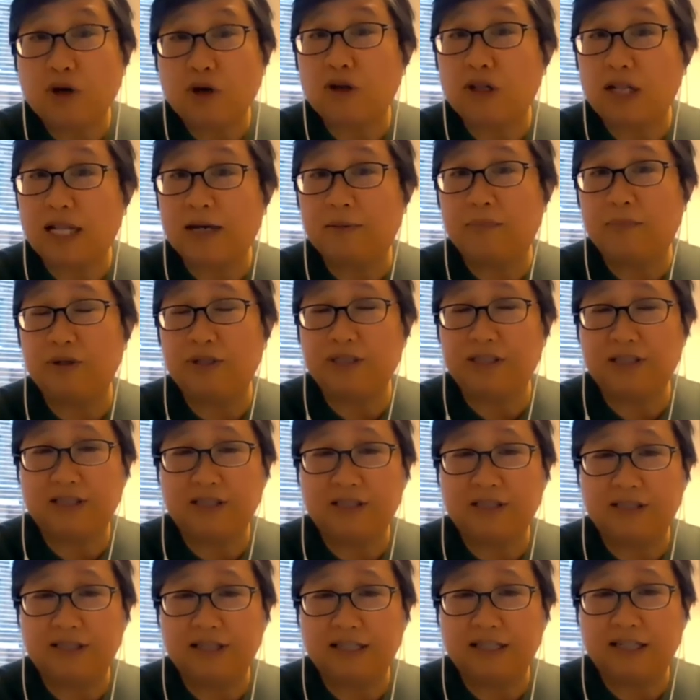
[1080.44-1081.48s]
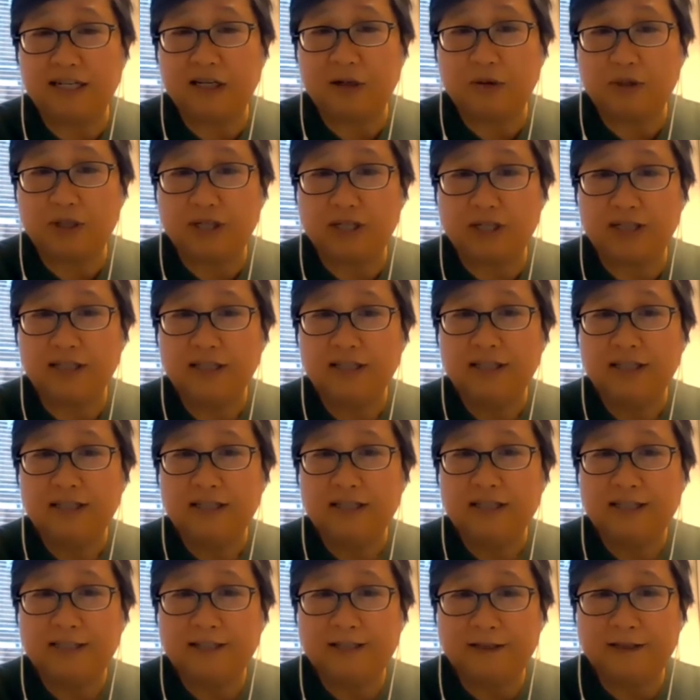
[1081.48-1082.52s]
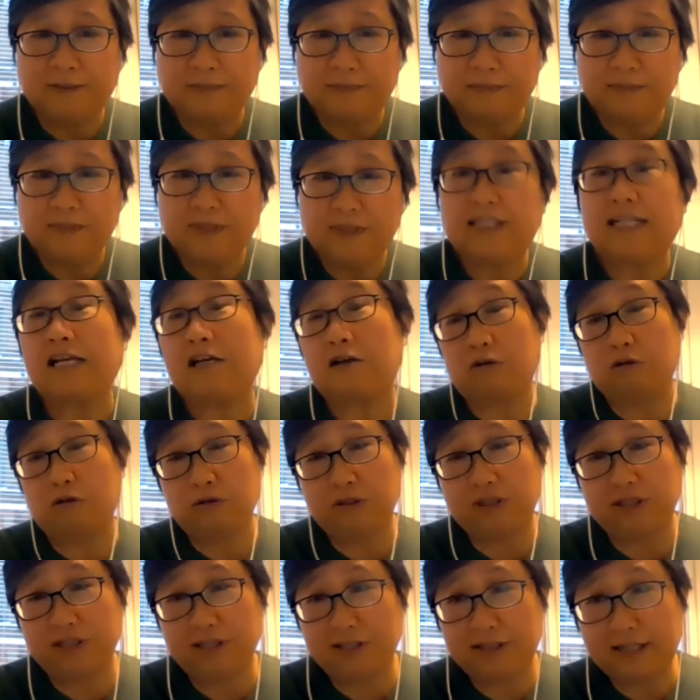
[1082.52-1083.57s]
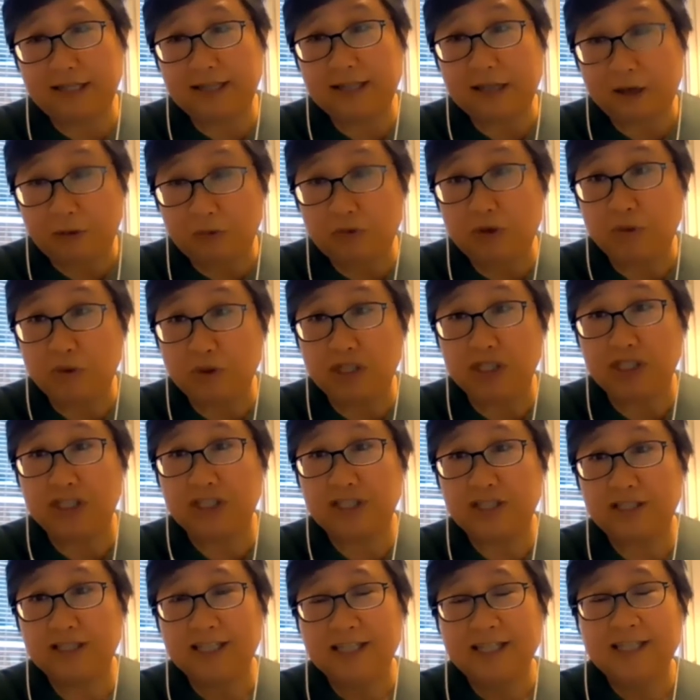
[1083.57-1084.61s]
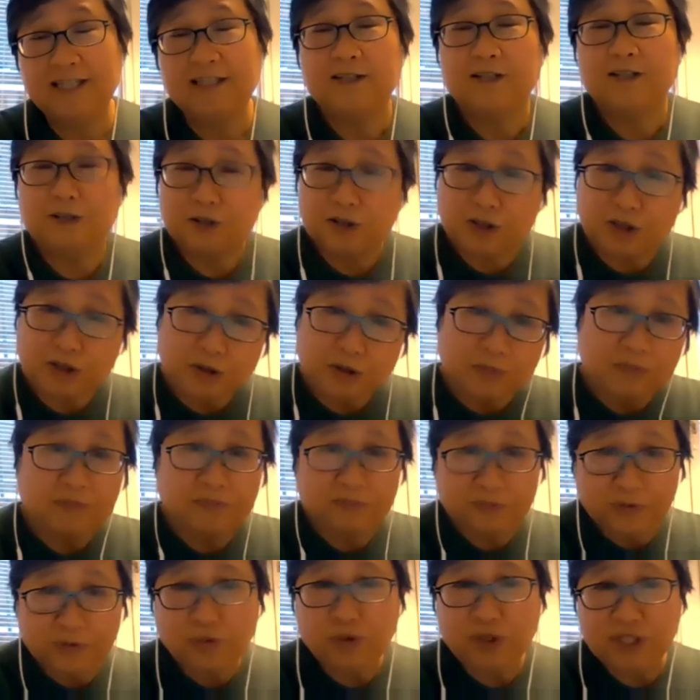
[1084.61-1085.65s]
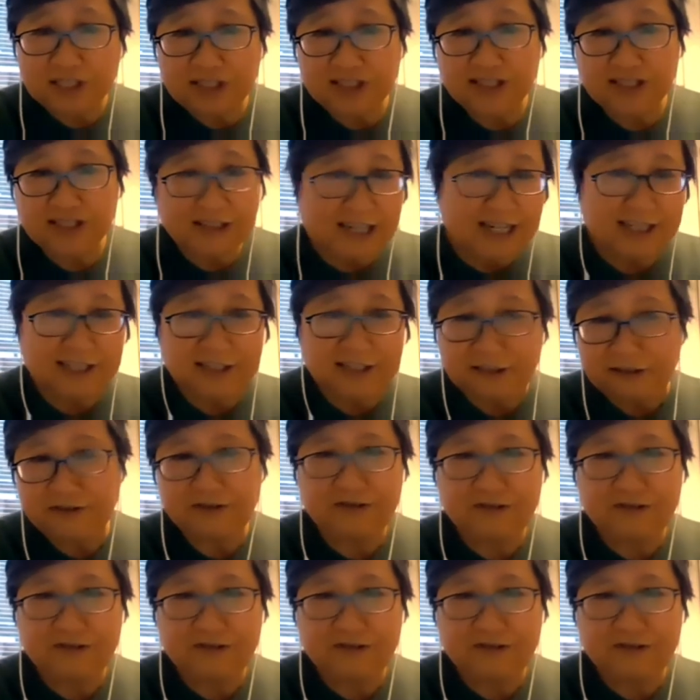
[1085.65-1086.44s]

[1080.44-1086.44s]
collaborators and our stakeholders that we wish. So we're still kind of